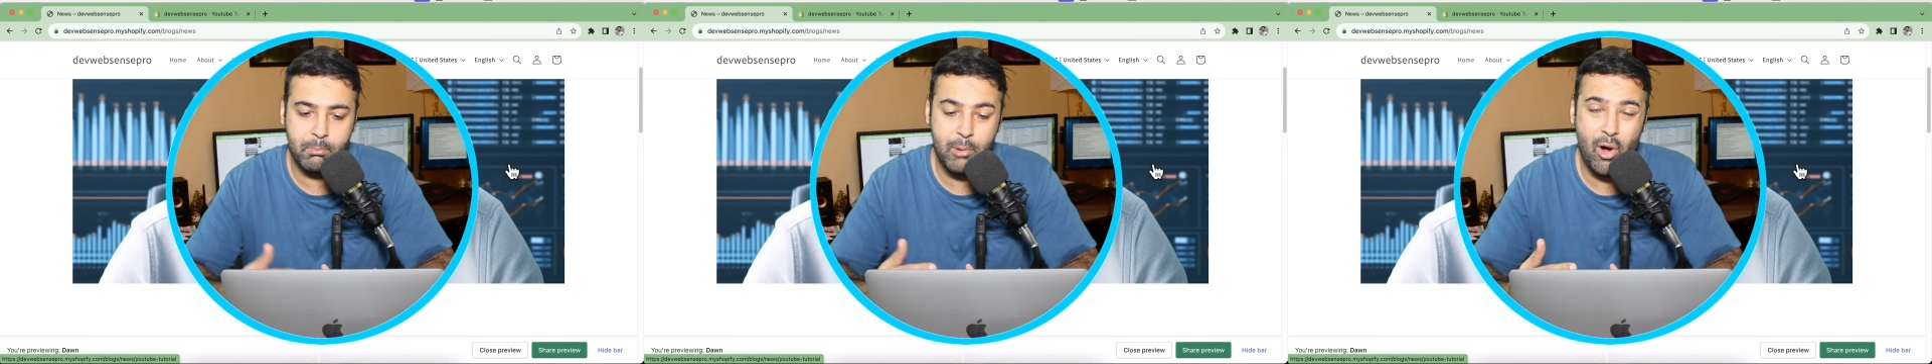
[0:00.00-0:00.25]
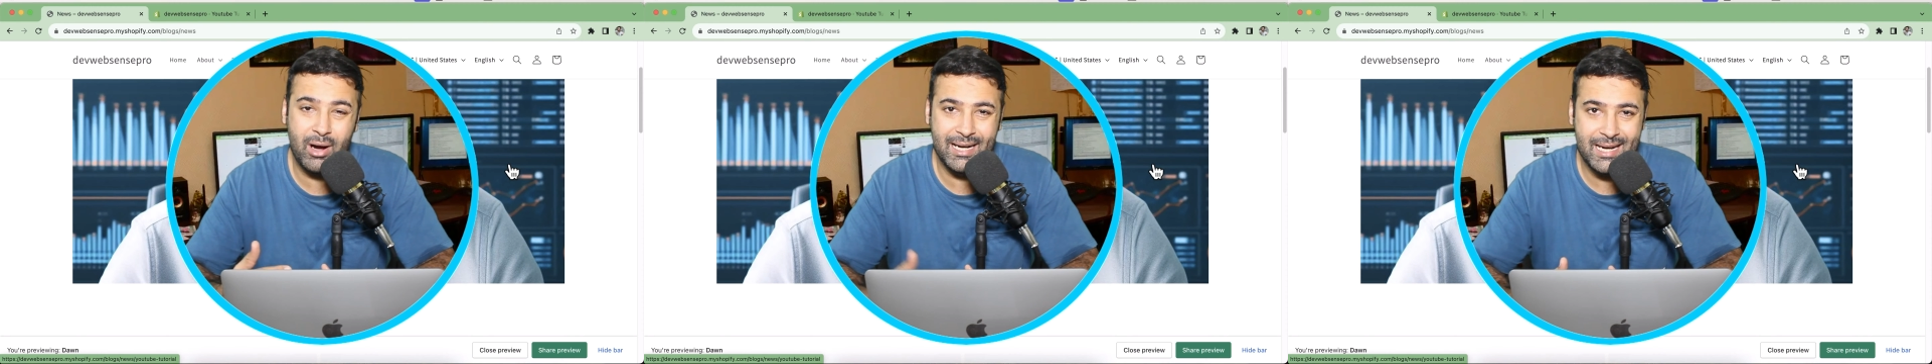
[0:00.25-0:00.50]

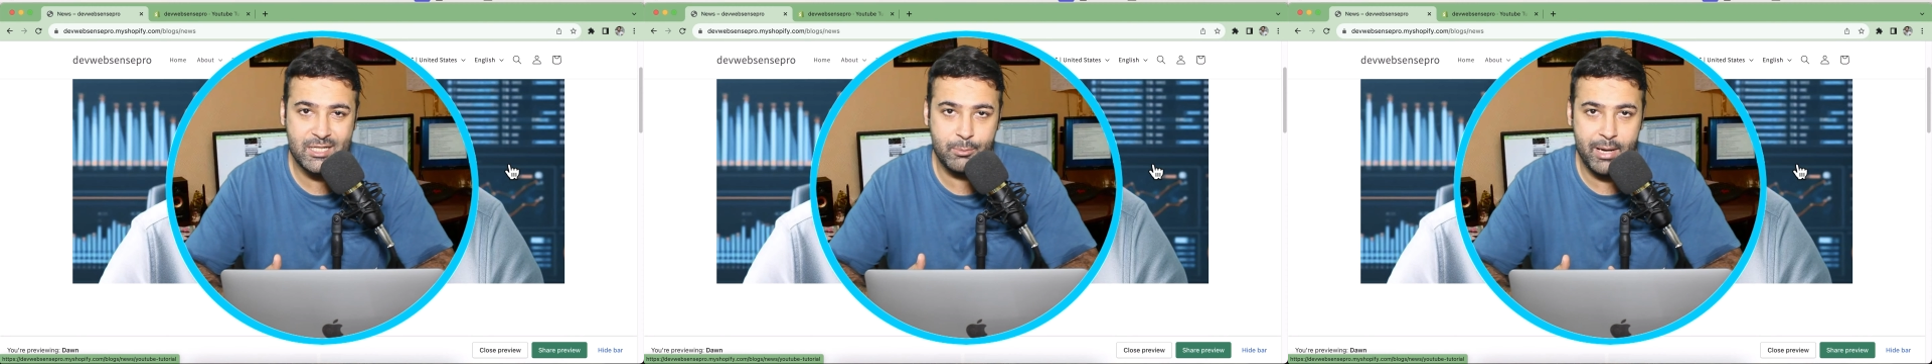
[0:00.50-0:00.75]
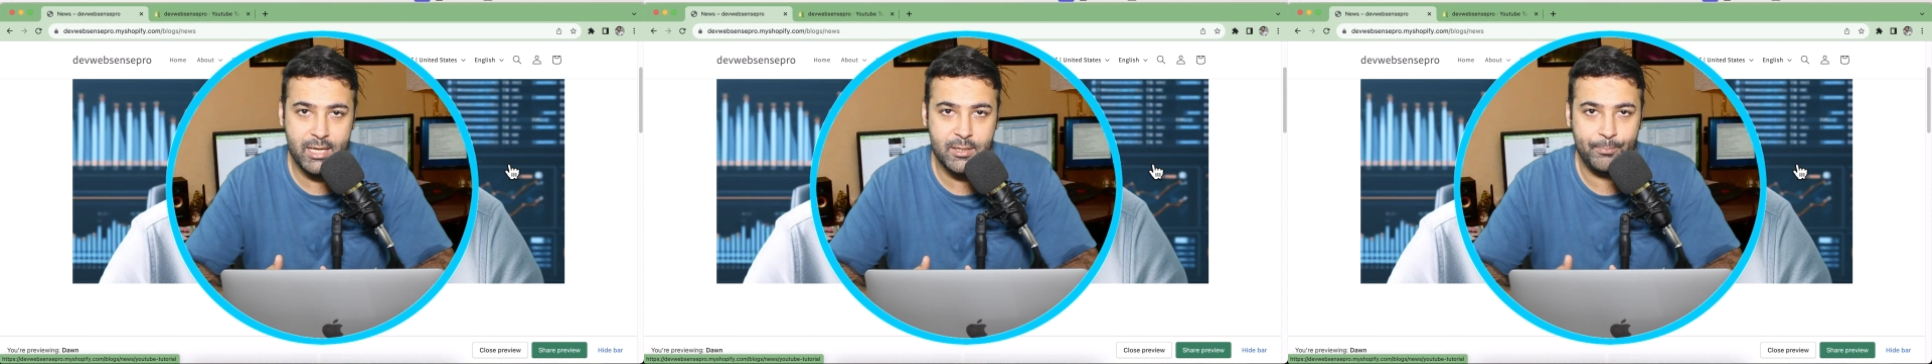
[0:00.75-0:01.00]
blog list
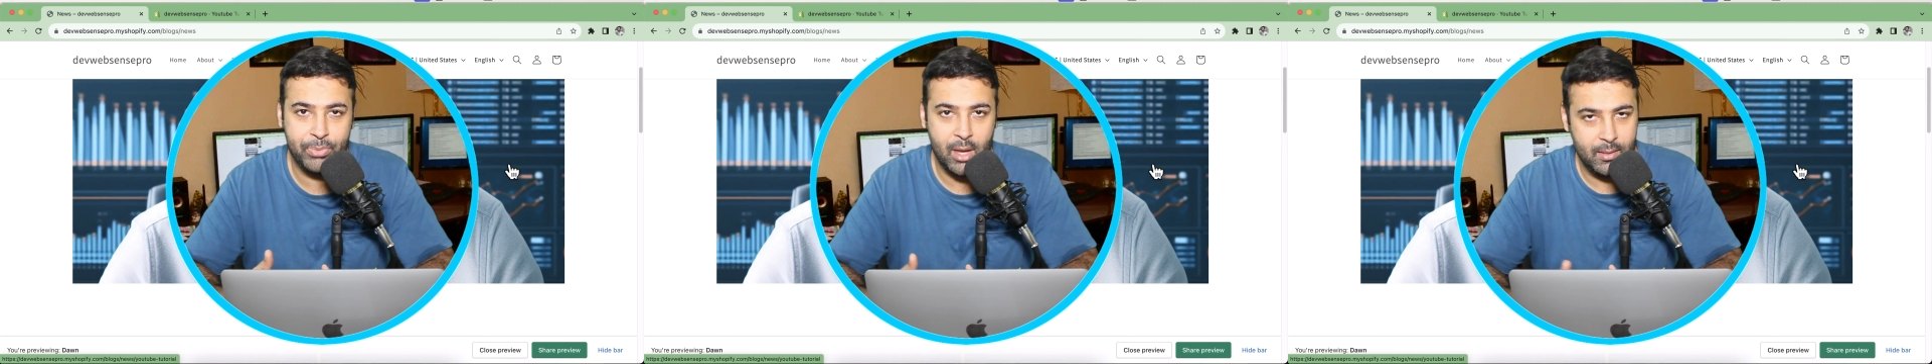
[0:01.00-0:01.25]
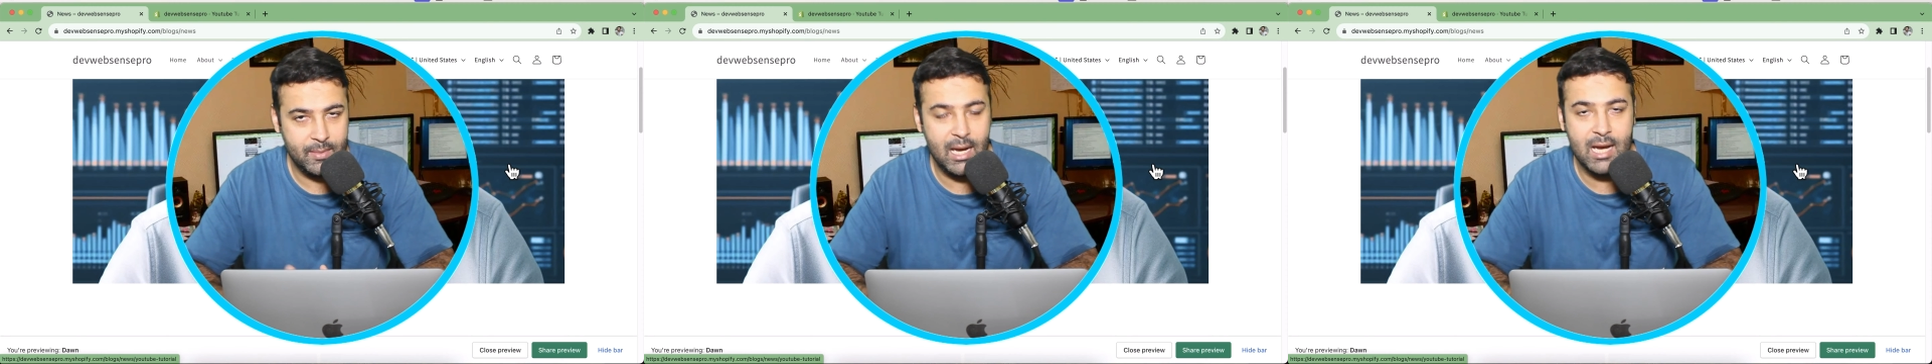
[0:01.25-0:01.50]
page,
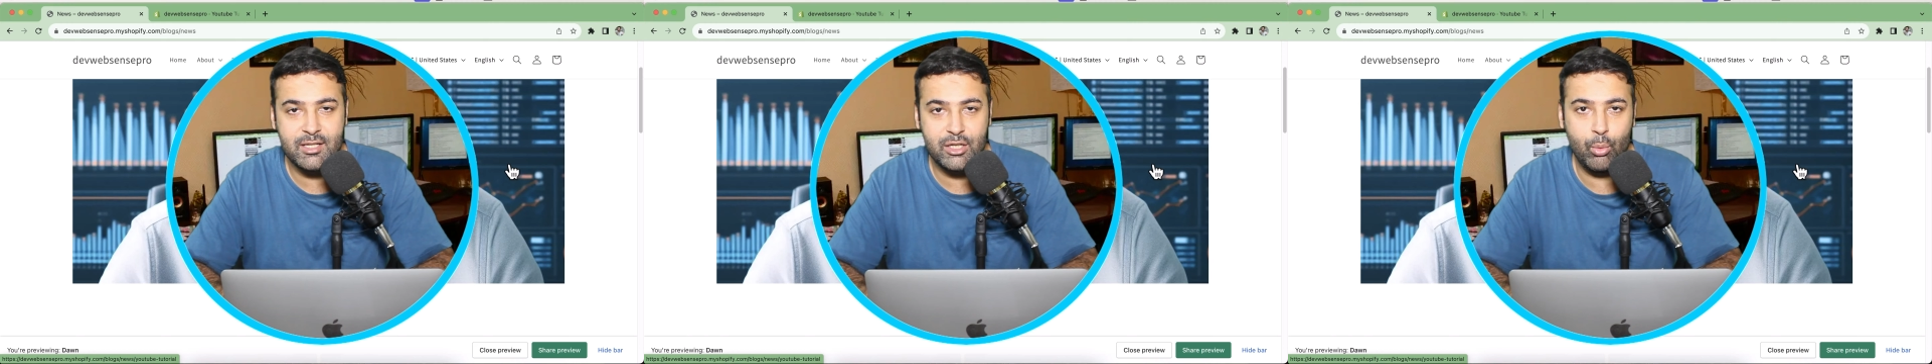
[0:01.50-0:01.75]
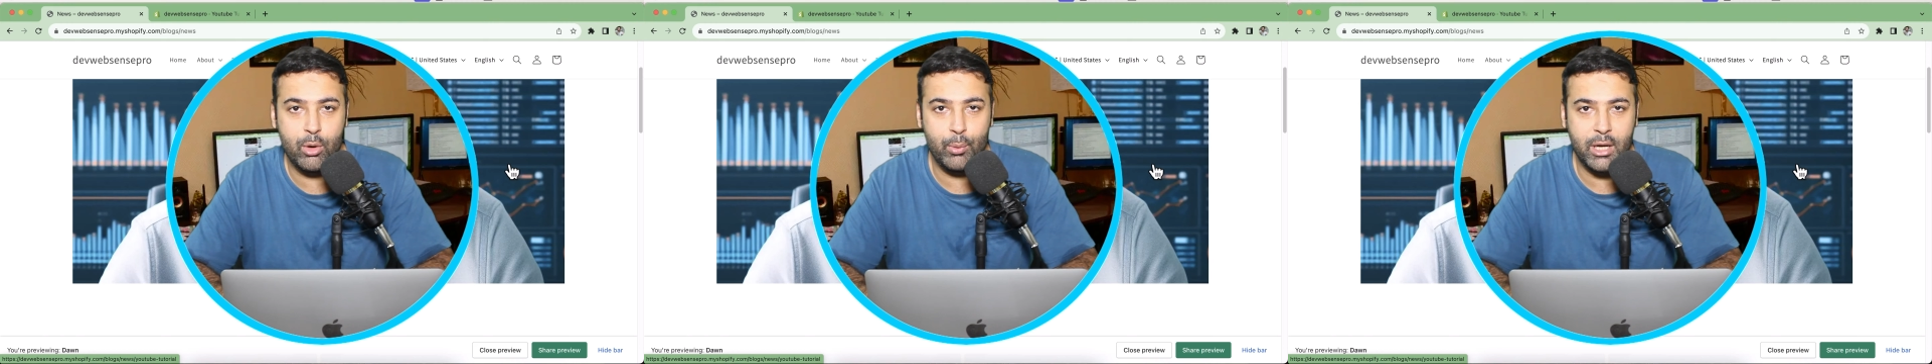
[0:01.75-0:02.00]
then let's see
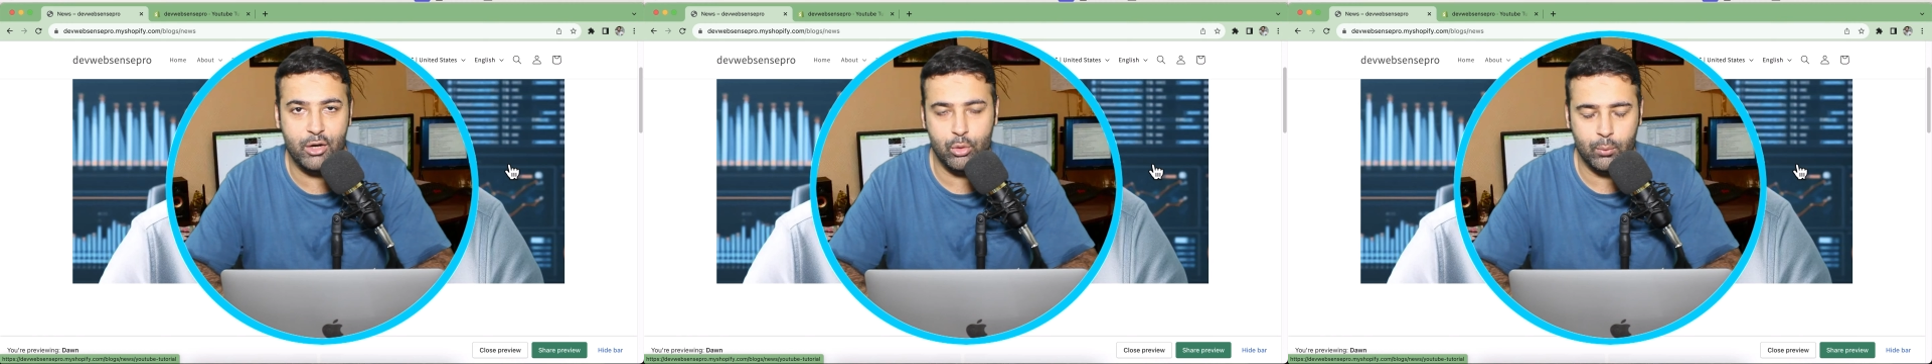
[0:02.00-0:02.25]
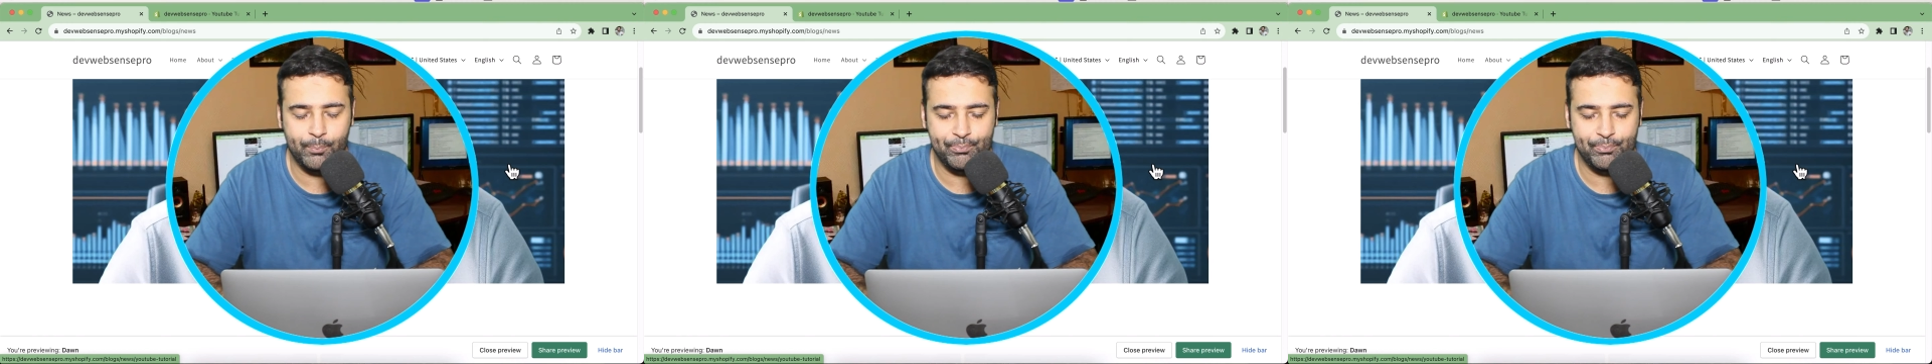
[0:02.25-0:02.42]
what we can do.